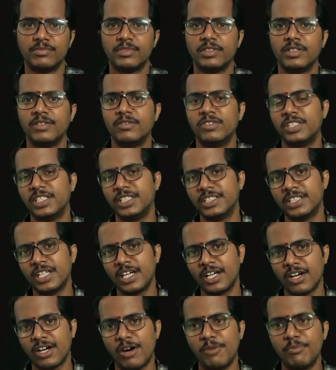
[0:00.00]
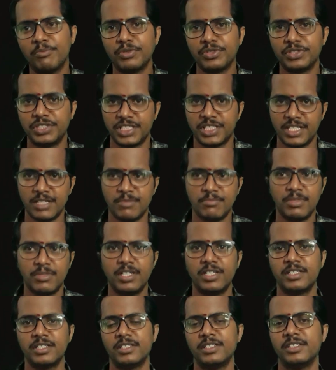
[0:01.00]
which is the composite number.
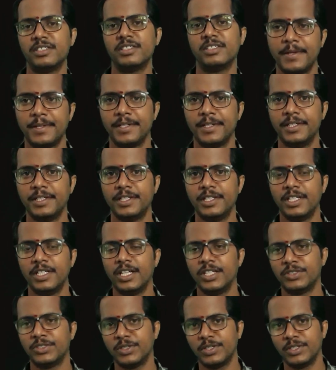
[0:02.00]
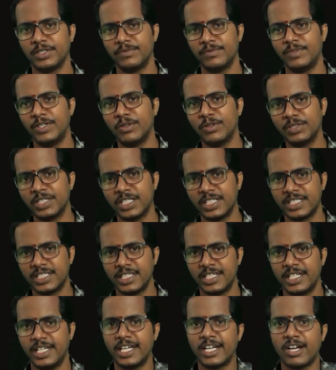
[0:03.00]
So we know that
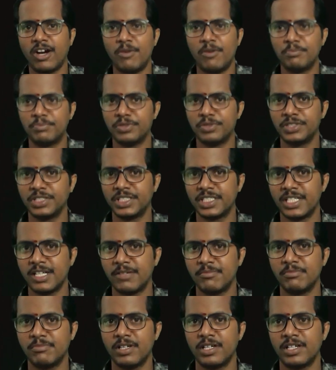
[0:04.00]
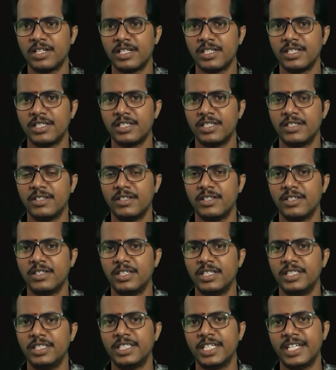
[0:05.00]
a composite number
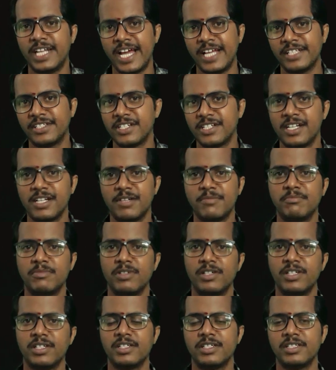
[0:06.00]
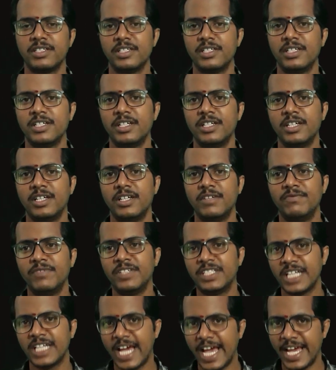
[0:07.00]
is a natural number
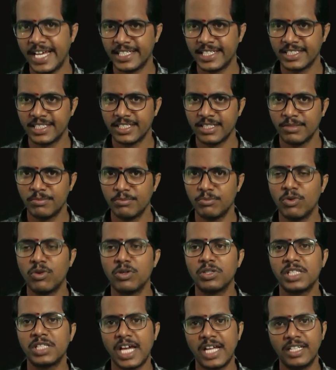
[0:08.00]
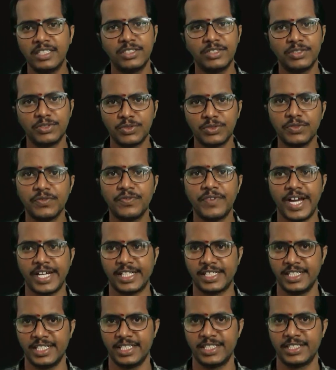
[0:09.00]
which has more than two
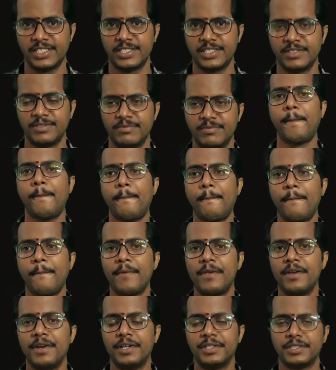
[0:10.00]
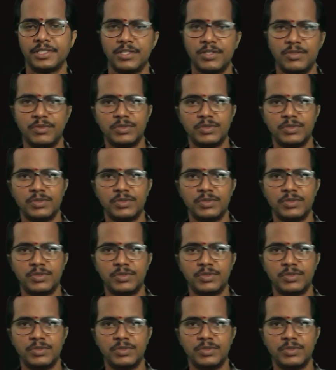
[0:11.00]
factors. So now